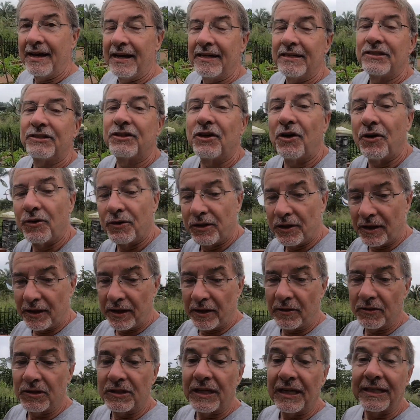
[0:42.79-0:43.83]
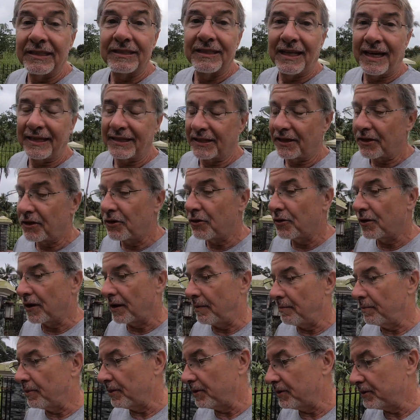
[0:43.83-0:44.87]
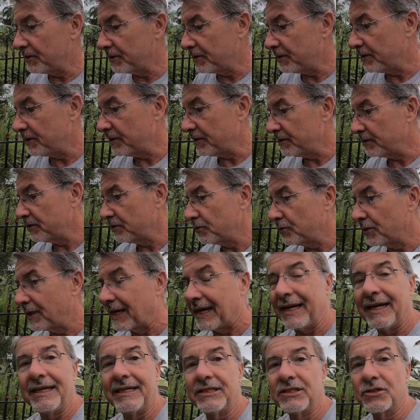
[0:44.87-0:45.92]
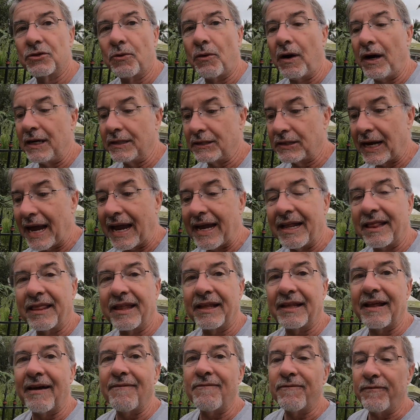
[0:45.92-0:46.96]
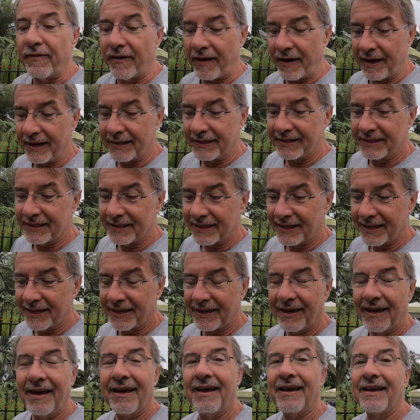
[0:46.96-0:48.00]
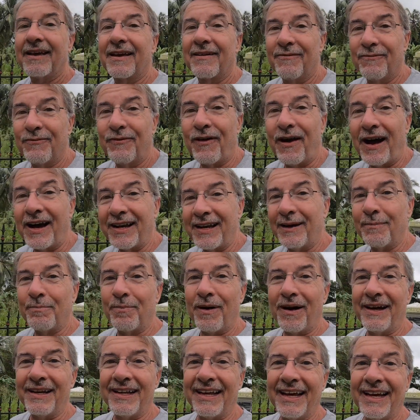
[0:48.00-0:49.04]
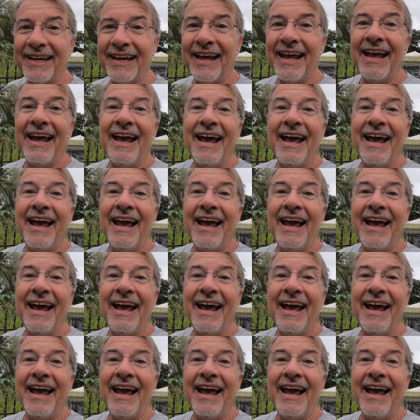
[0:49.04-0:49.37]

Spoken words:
so that those things like the cucumbers, the zucchini, squash, anything that vines can vine up on that,